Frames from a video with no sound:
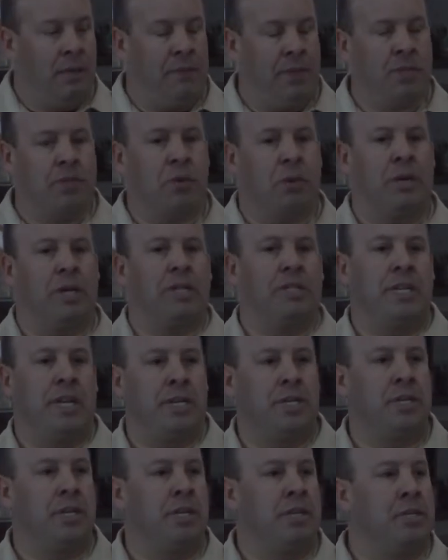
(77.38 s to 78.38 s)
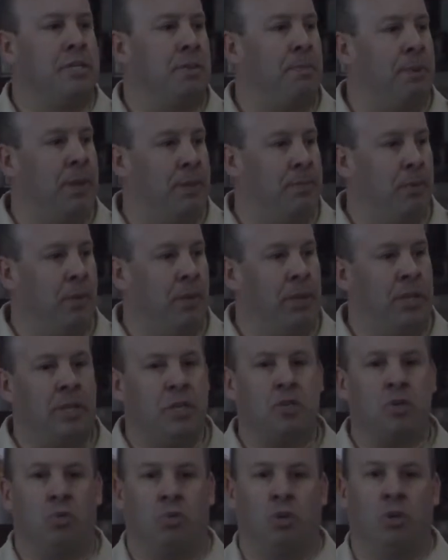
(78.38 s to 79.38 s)
this organization is the people in
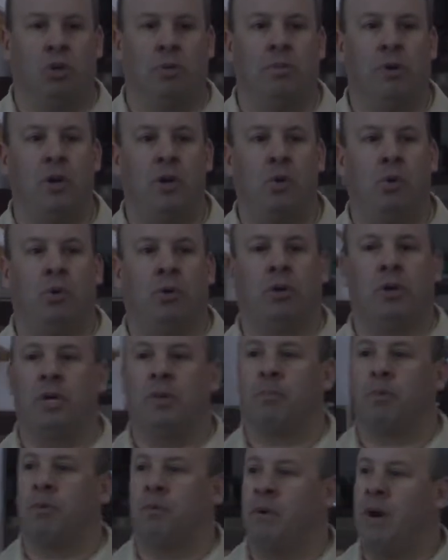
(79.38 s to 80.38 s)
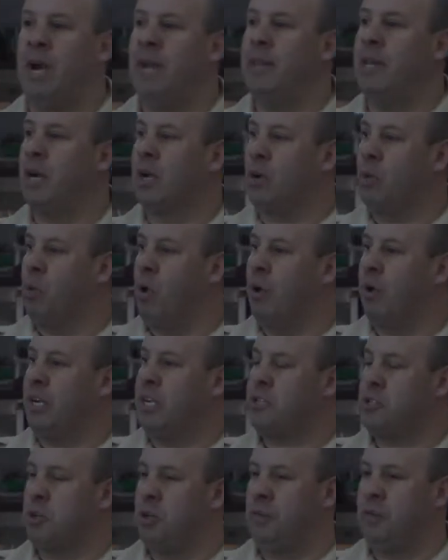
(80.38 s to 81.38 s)
this room who are going to provide that
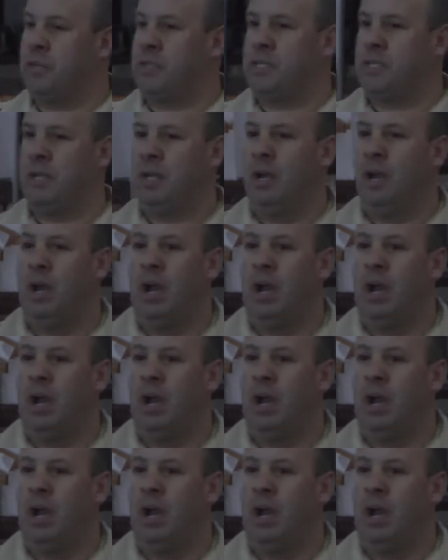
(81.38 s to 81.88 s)
quality service,